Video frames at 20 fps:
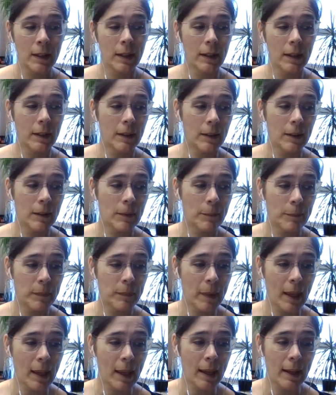
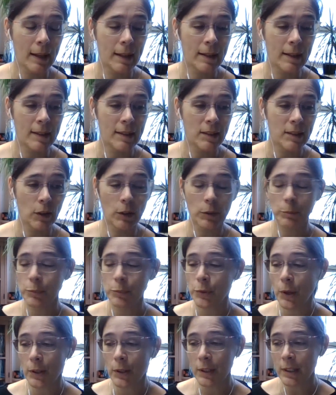and on
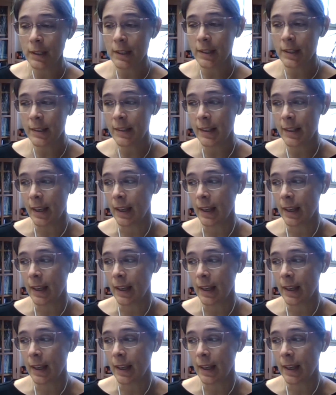product,